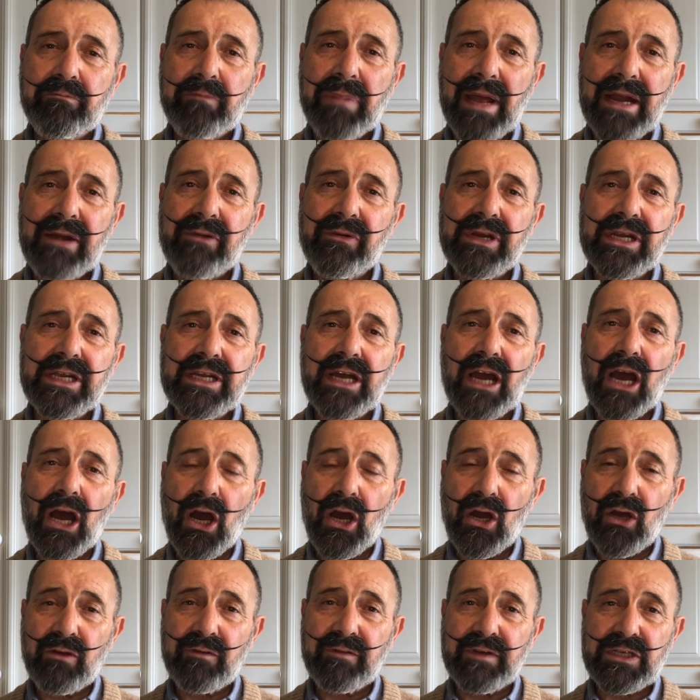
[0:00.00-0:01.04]
berry
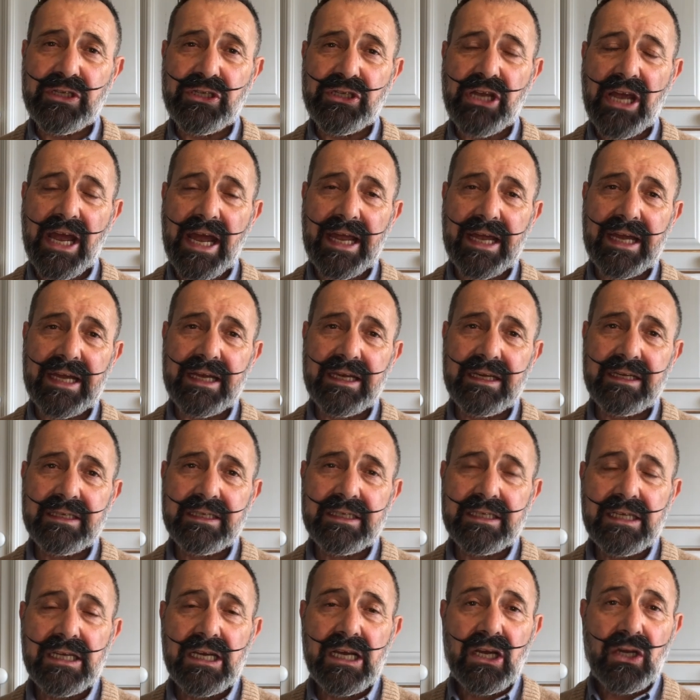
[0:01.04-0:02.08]
overcheck,
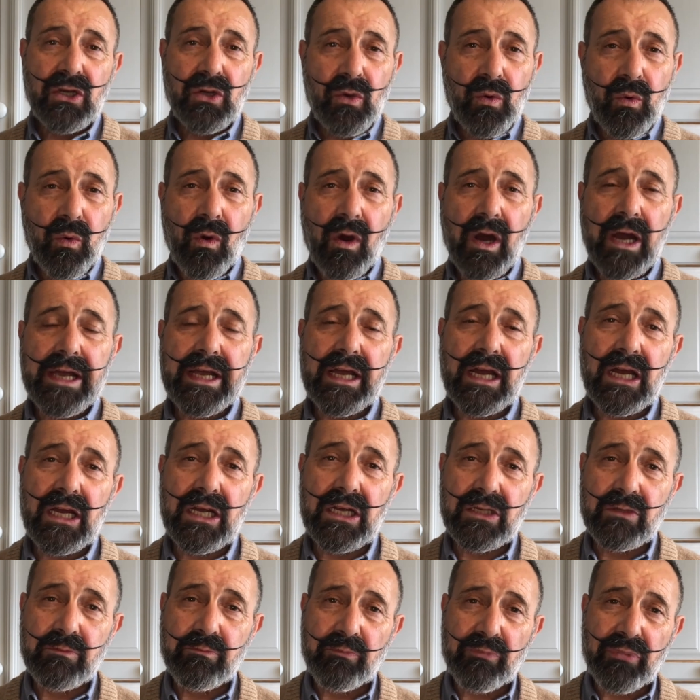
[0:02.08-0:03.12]
quite
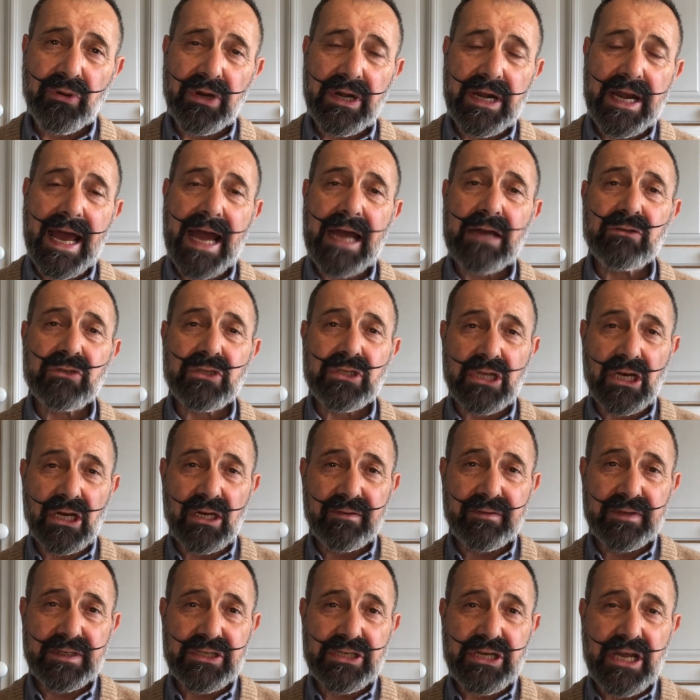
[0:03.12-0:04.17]
a pronounced
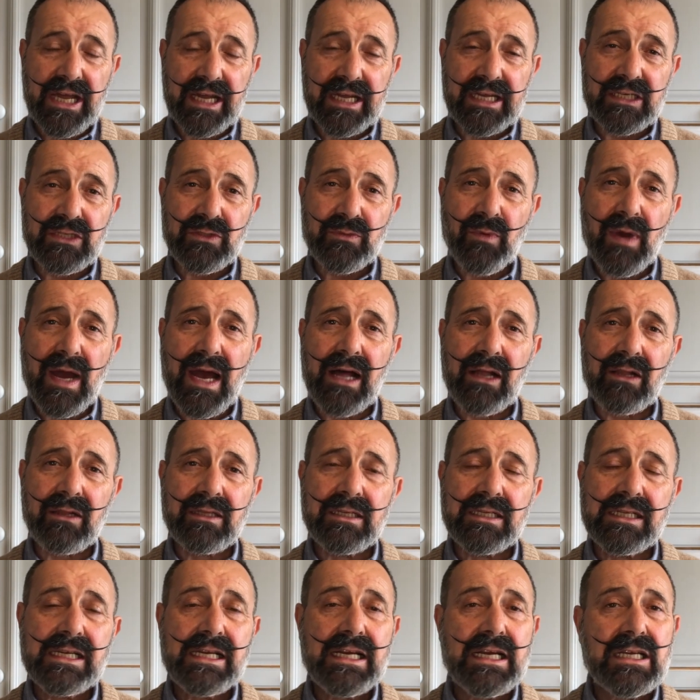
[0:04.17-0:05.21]
overcheck as well.
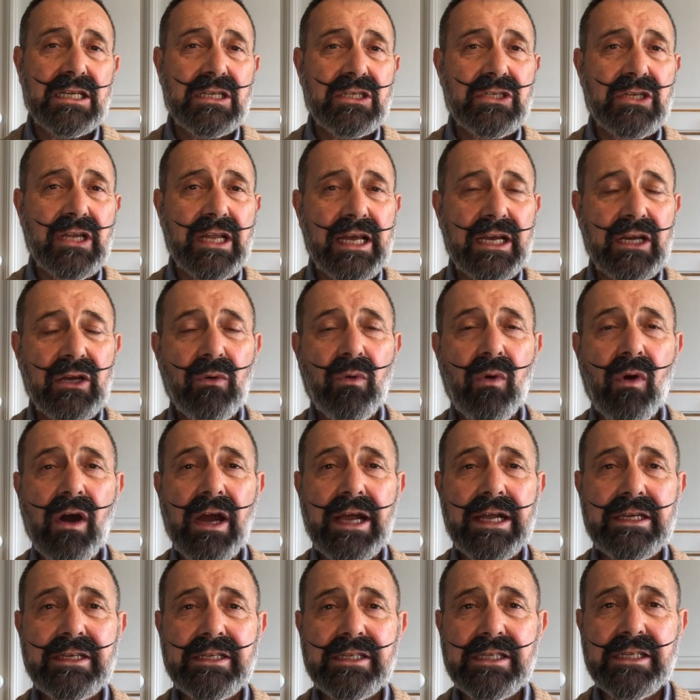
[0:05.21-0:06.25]
So they're
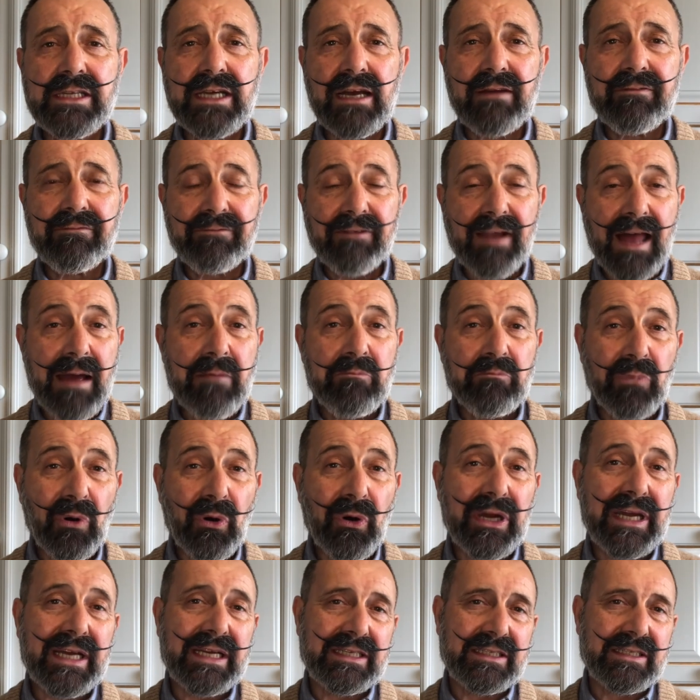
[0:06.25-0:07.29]
quite
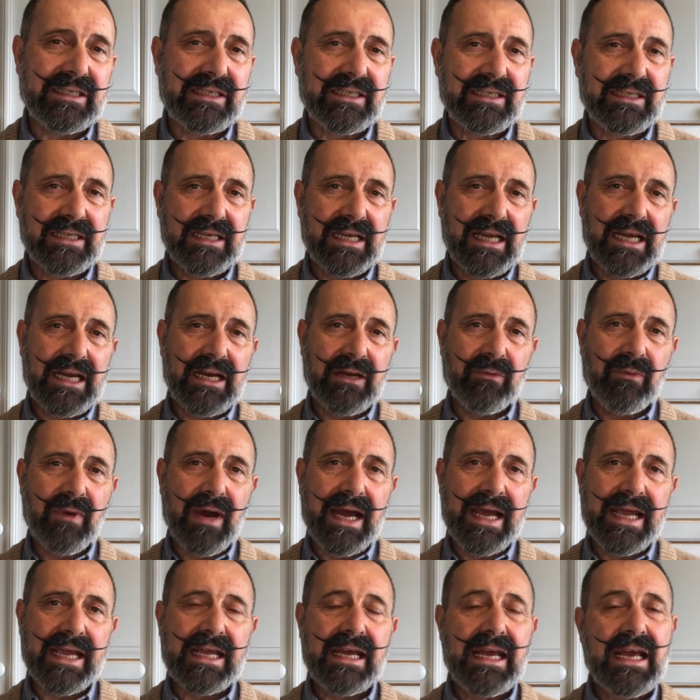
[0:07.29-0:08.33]
flamboyant in a
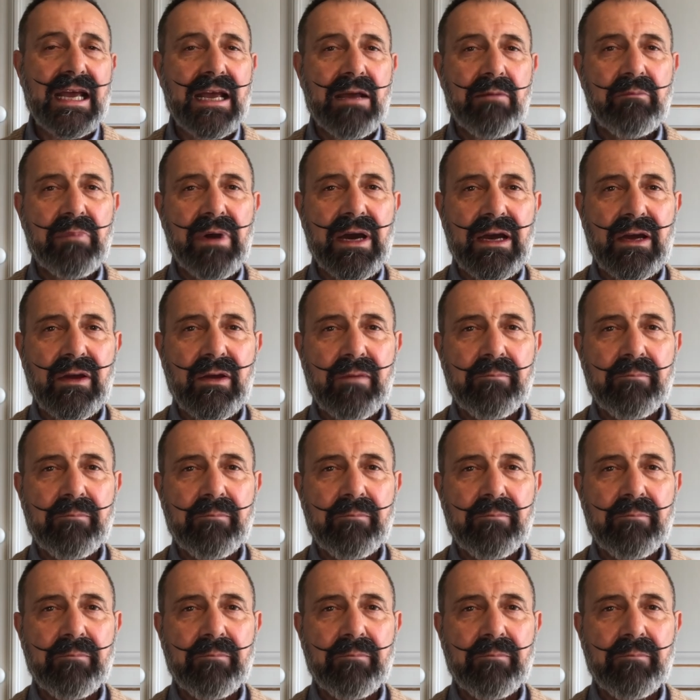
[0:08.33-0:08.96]
way, but